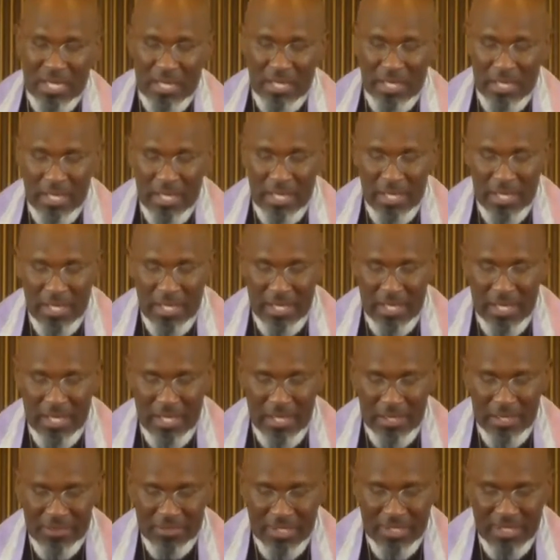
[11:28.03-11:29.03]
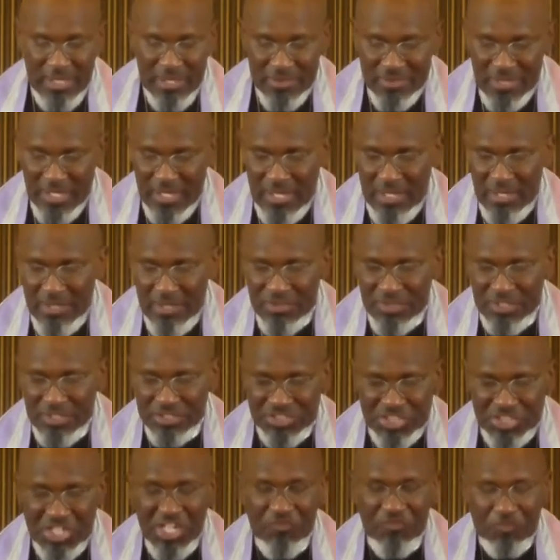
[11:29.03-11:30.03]
uh, the, the, the
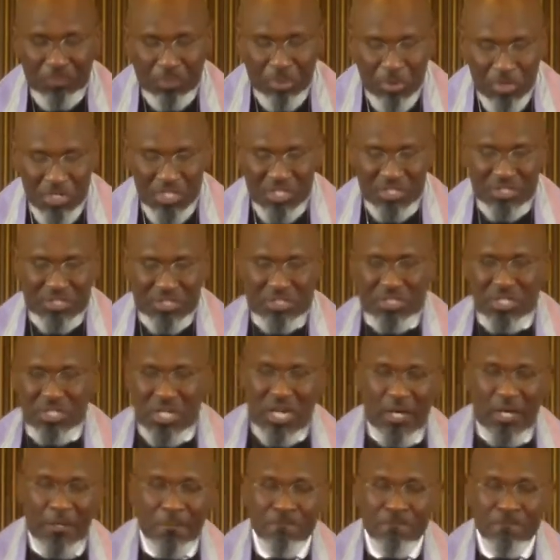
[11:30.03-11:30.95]
chief priest,